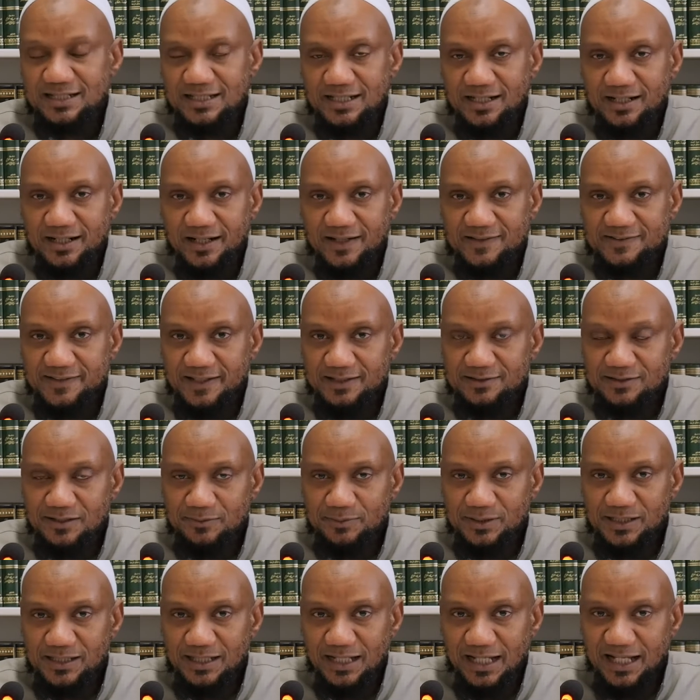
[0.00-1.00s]
are said to
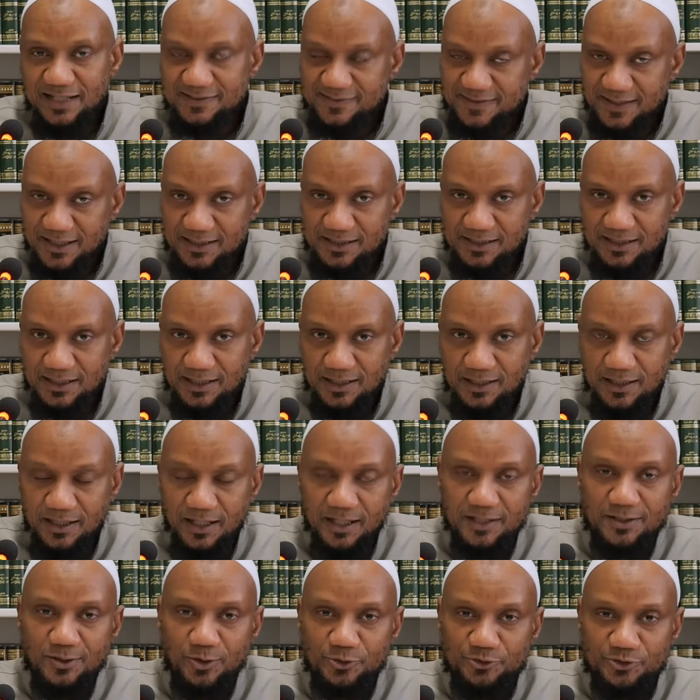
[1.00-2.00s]
be hasan,
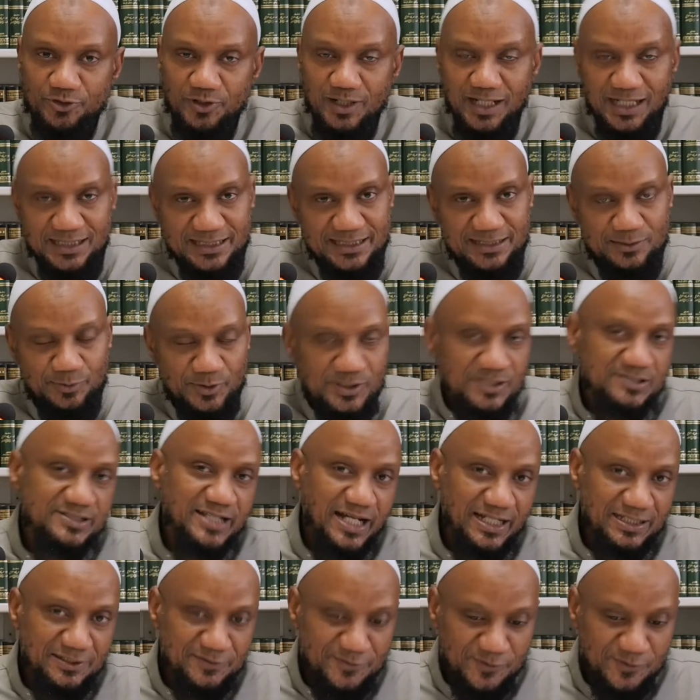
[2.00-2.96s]
and also hadith which is da'if.